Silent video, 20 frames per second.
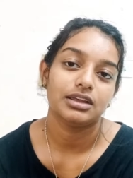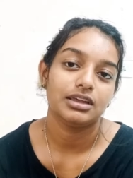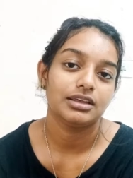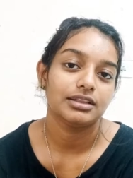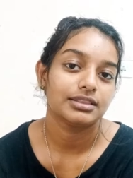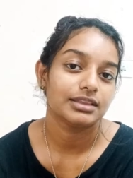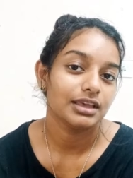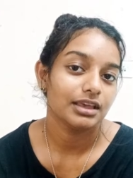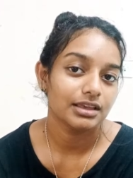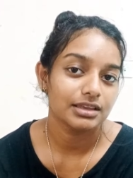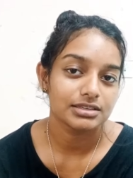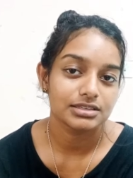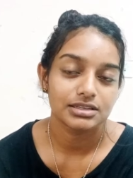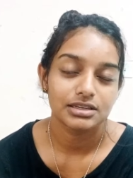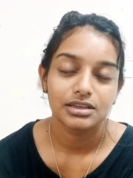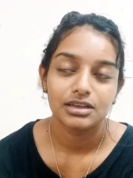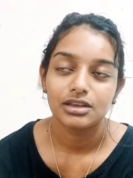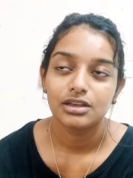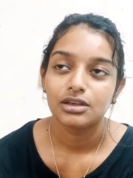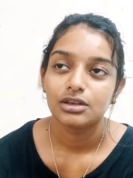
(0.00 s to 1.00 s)
things.
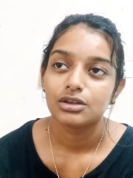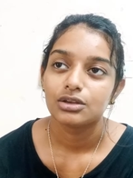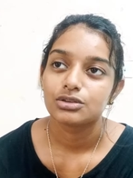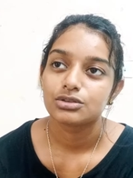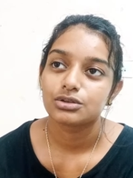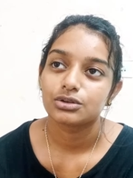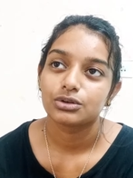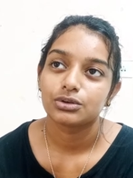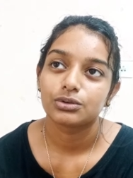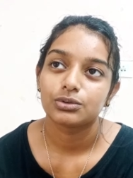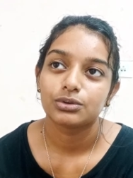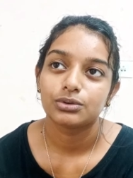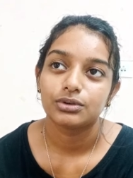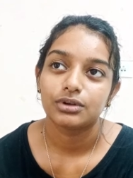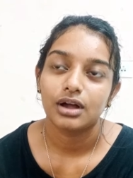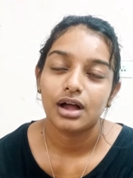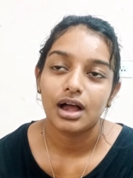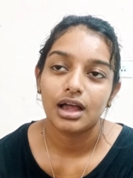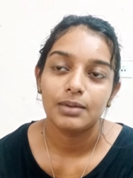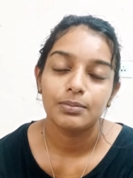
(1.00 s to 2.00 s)
So I
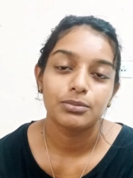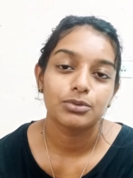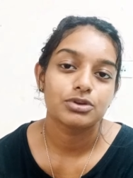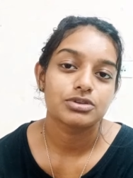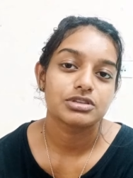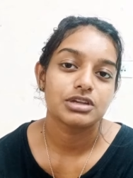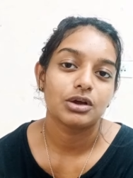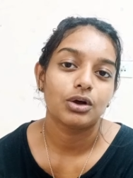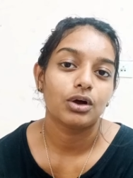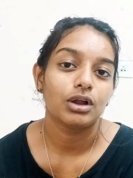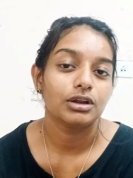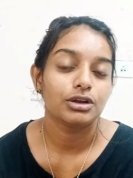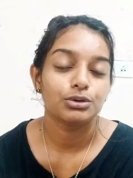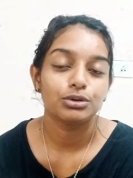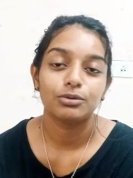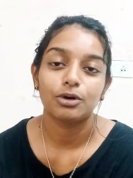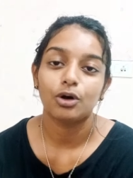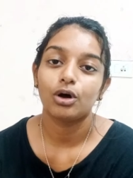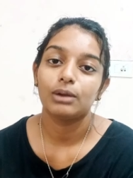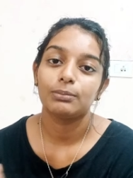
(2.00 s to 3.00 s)
mostly all do
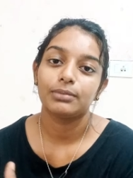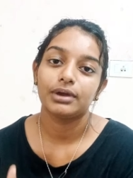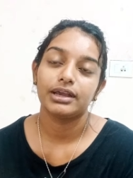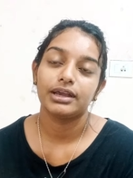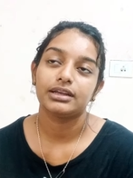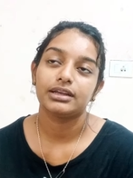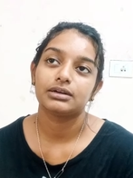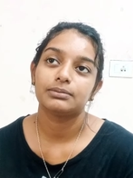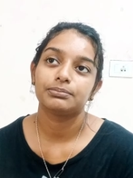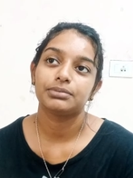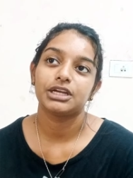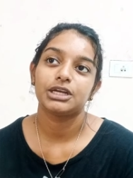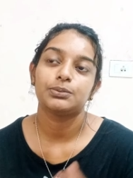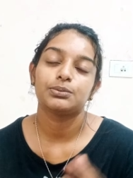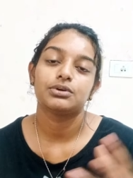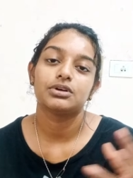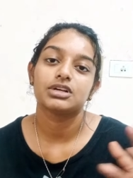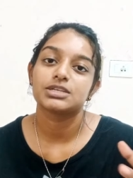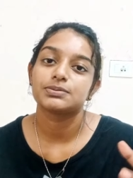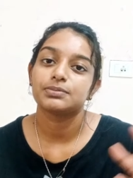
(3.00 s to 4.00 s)
all my incomplete works,
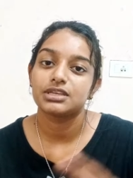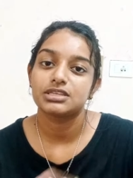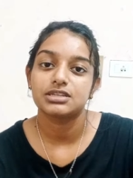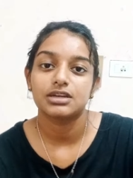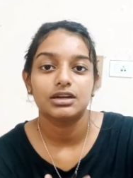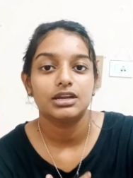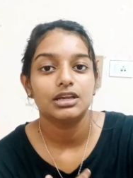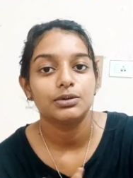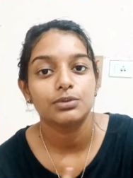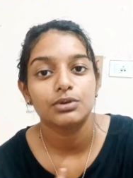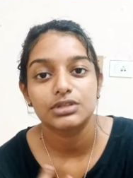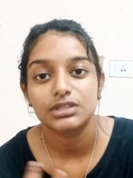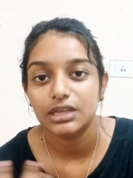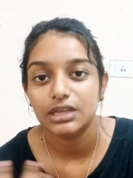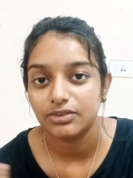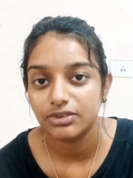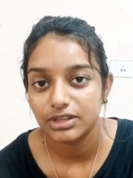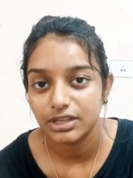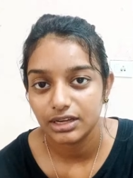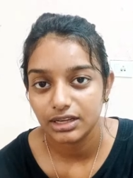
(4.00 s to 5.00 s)
my studying works,
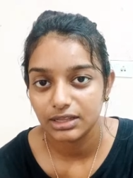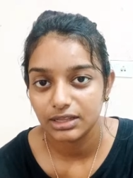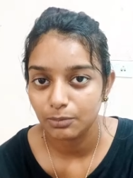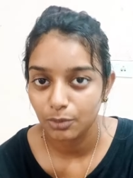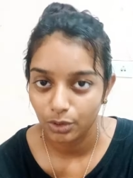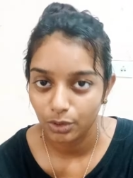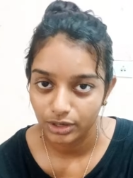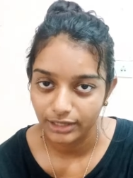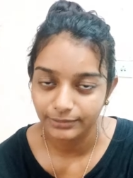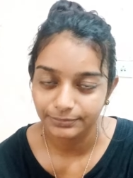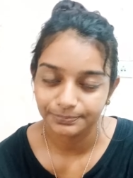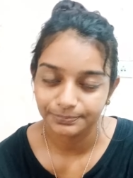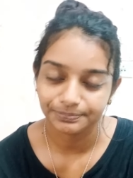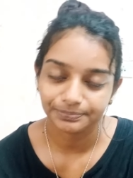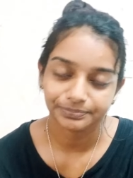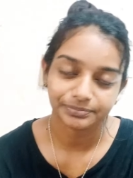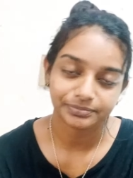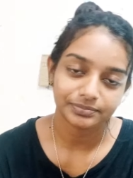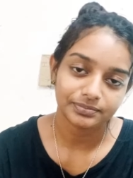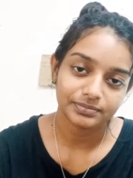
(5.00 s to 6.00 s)
everything in the morning.
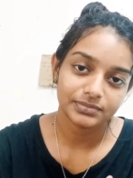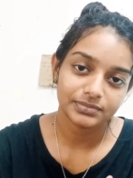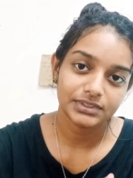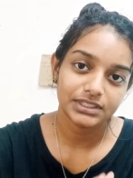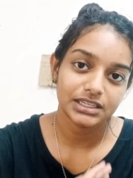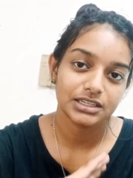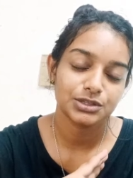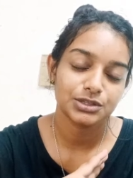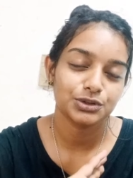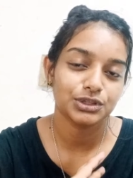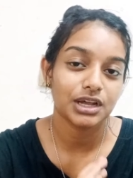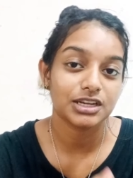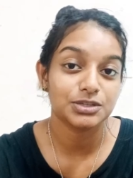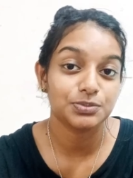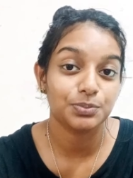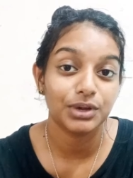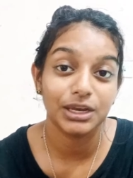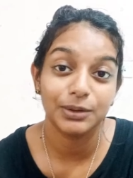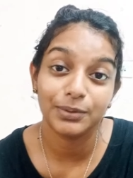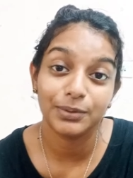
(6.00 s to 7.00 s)
So that's very,
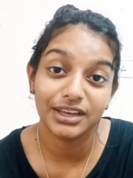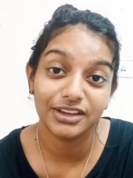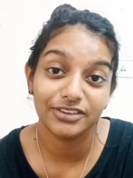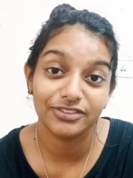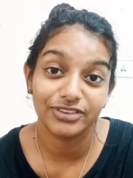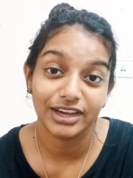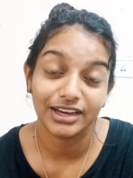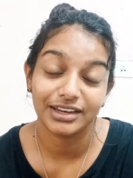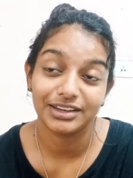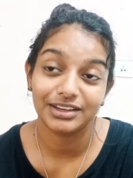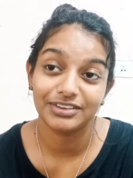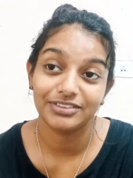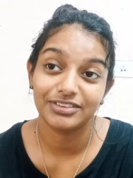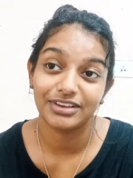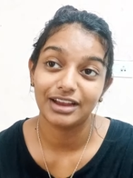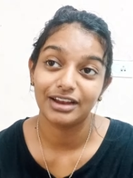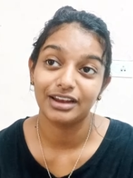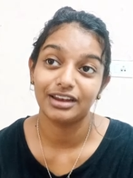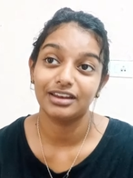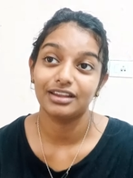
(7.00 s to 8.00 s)
very effective. And
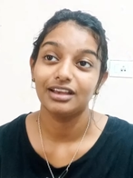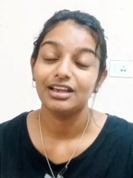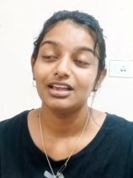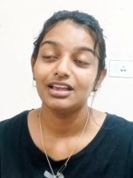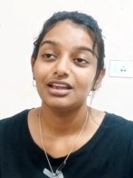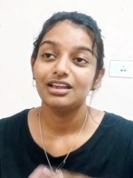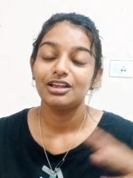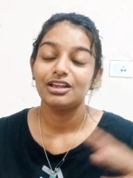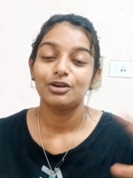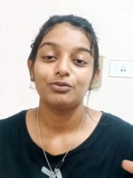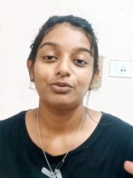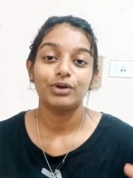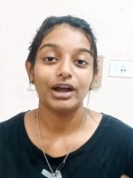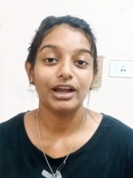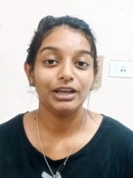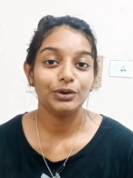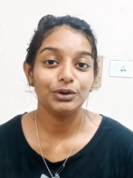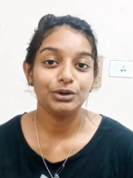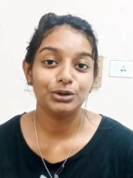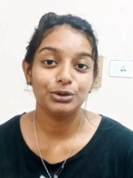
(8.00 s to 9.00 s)
while you
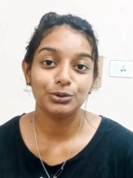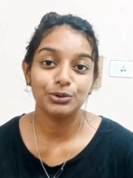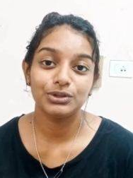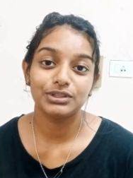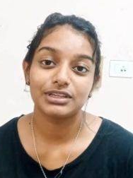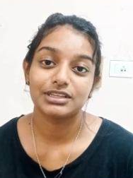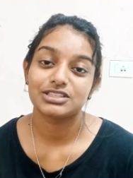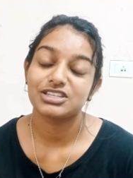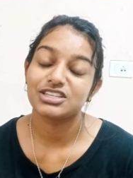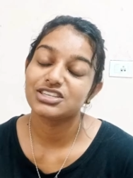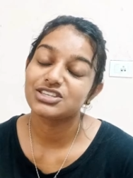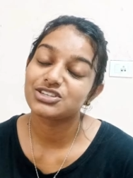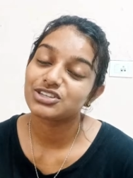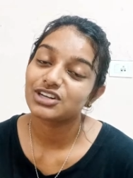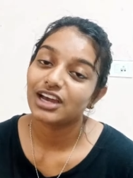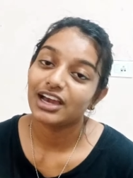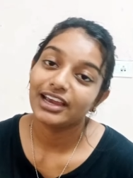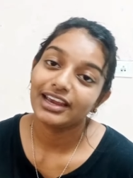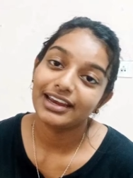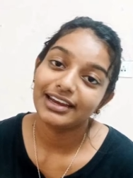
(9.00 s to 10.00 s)
do this, just try
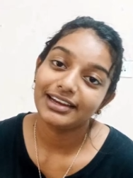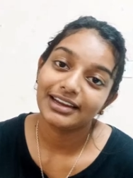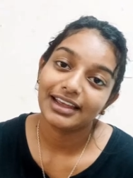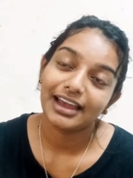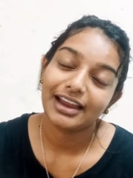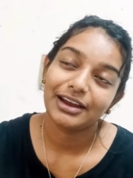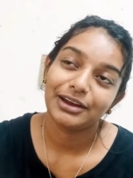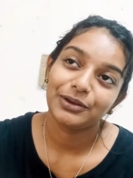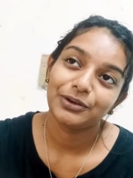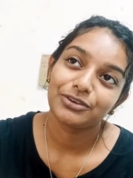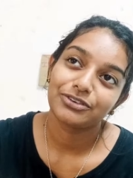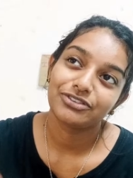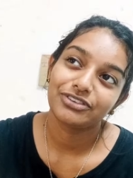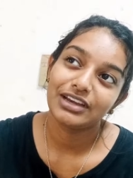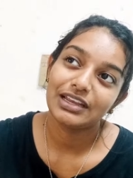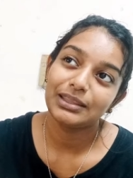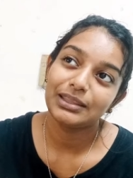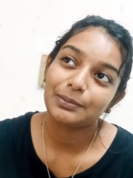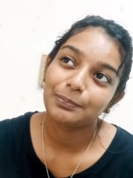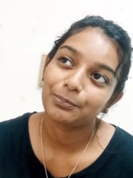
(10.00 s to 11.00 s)
it and you feel the
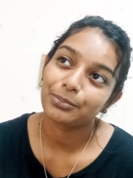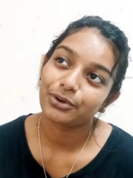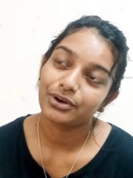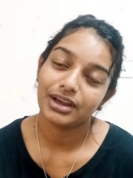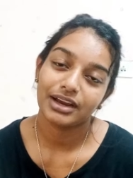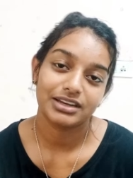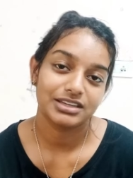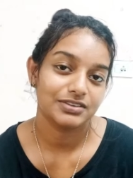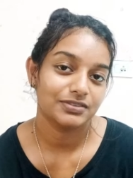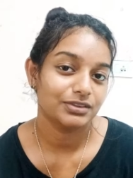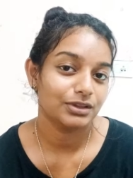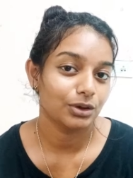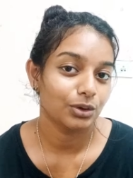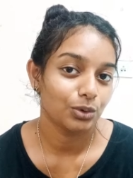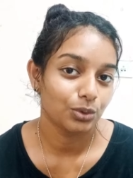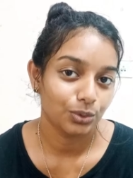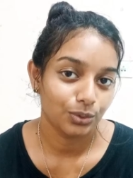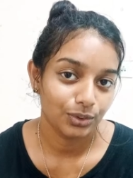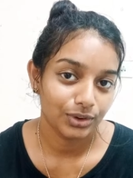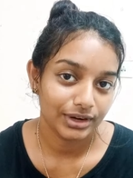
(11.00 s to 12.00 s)
productive the whole
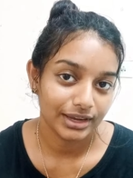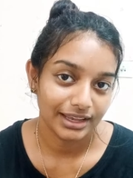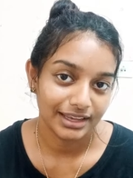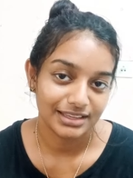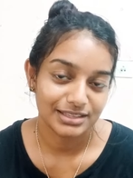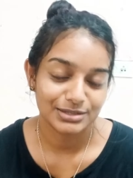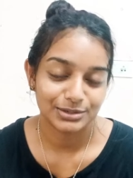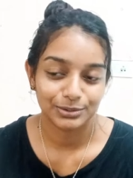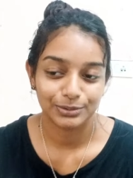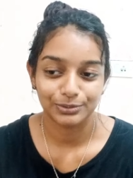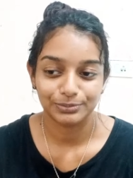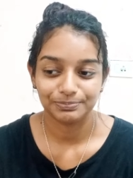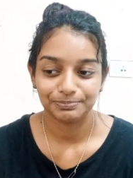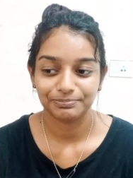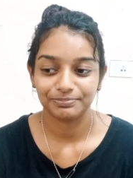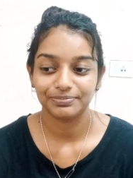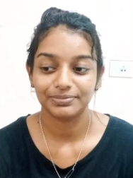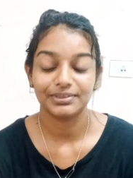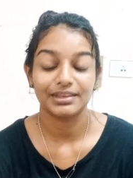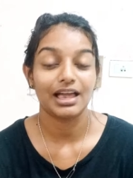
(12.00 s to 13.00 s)
day. So
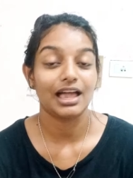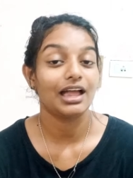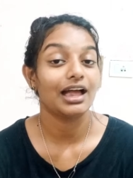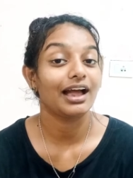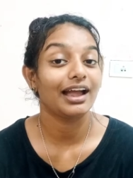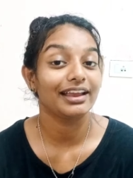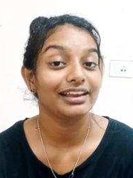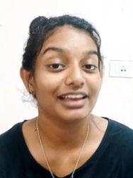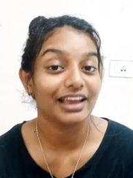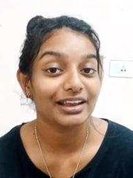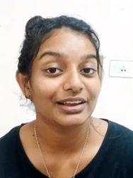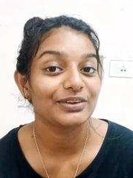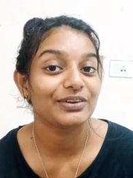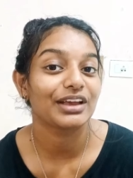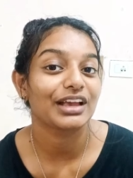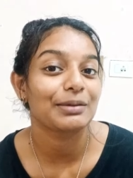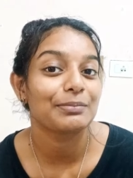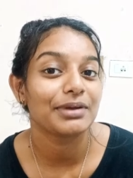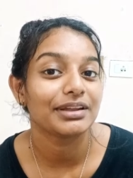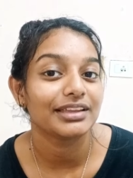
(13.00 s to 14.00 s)
I highly, highly
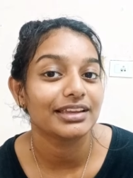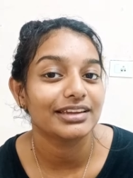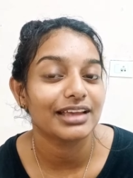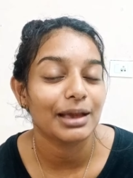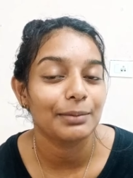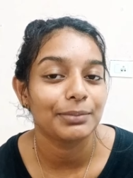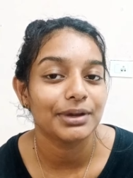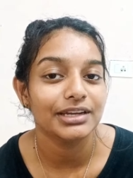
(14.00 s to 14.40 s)
recommend that habit.